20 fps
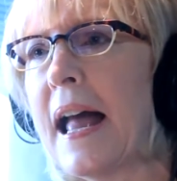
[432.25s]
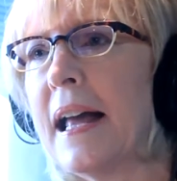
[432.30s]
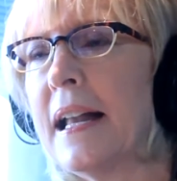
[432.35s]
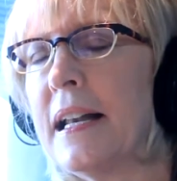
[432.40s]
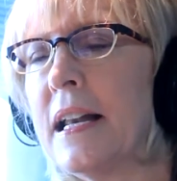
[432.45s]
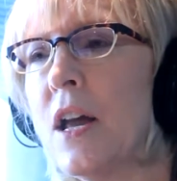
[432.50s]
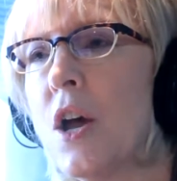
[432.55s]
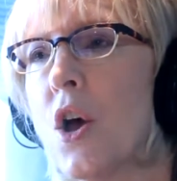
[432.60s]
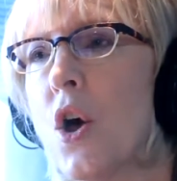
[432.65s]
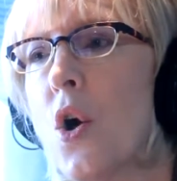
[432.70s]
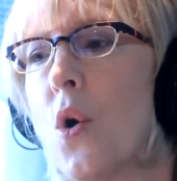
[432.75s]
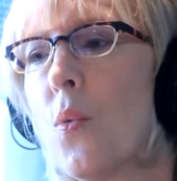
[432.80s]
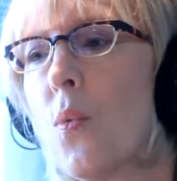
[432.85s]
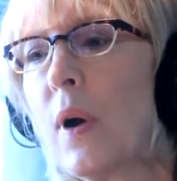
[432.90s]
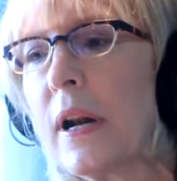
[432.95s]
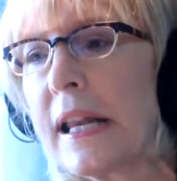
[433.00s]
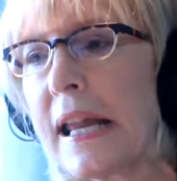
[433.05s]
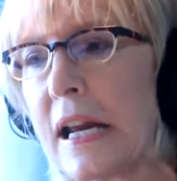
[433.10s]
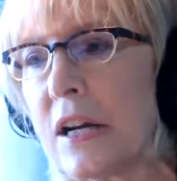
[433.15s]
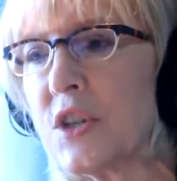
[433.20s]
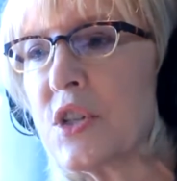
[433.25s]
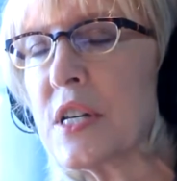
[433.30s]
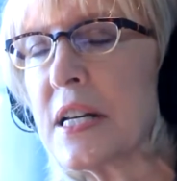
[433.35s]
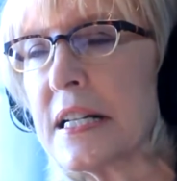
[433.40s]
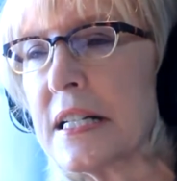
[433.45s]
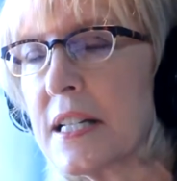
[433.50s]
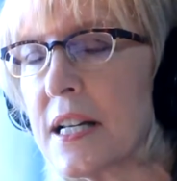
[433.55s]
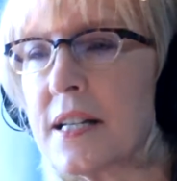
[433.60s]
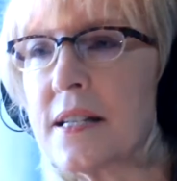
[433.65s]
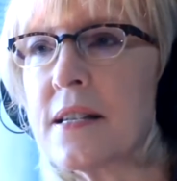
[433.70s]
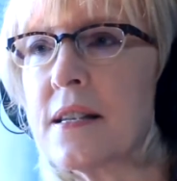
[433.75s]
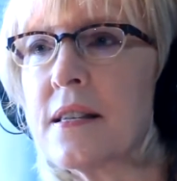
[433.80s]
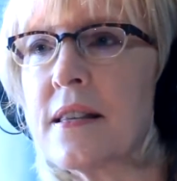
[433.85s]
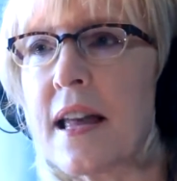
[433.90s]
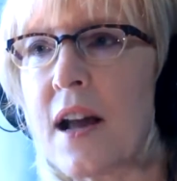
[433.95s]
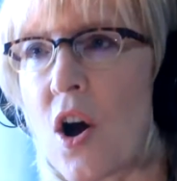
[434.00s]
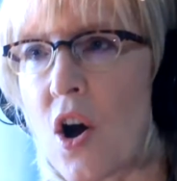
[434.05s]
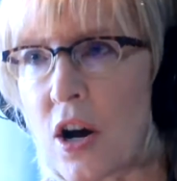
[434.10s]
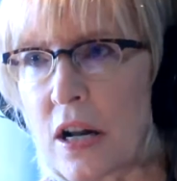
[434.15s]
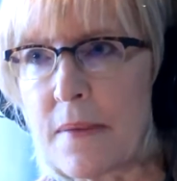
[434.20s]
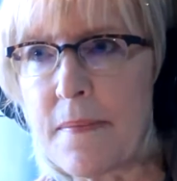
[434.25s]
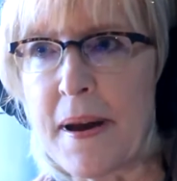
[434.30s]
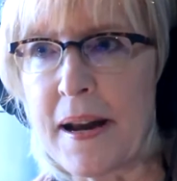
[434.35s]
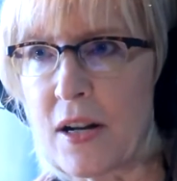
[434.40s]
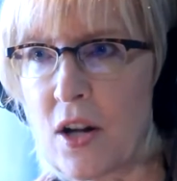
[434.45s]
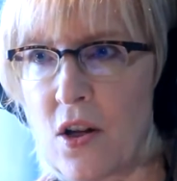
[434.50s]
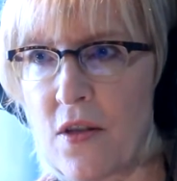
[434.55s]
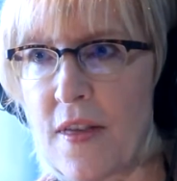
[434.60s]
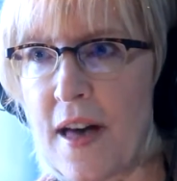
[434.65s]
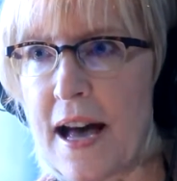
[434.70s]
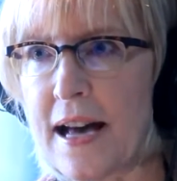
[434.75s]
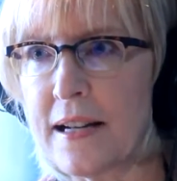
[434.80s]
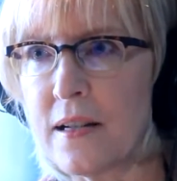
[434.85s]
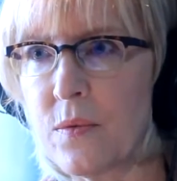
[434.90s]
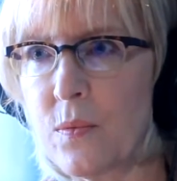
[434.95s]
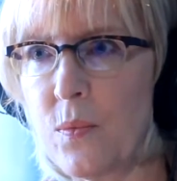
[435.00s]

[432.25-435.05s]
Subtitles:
And what CareSync does is they automate all that.